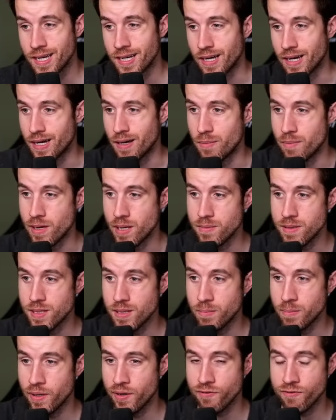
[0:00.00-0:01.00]
Maybe a
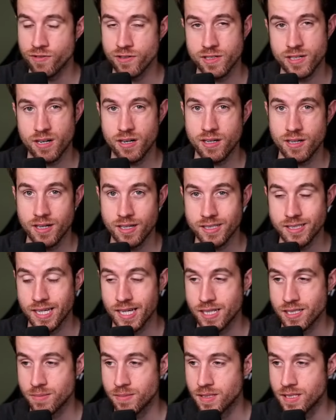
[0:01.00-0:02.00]
buff for Darkhawk
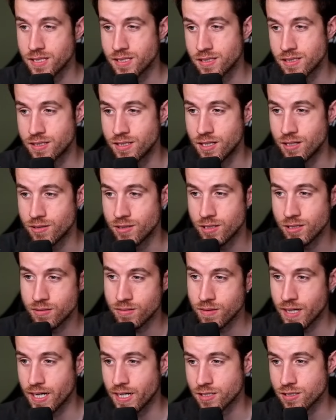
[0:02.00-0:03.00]
decks because, you
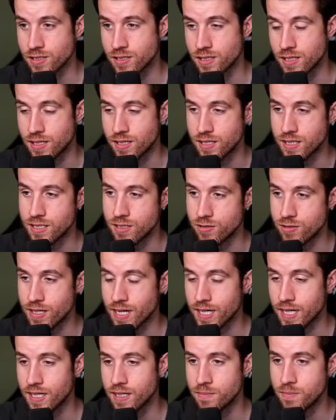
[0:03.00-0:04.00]
don't actually thin your
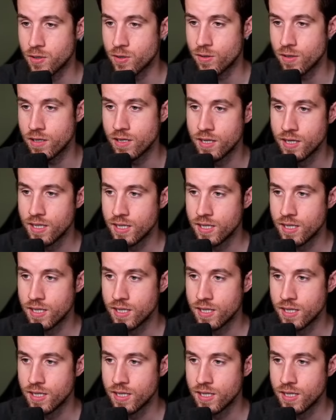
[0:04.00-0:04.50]
deck anymore.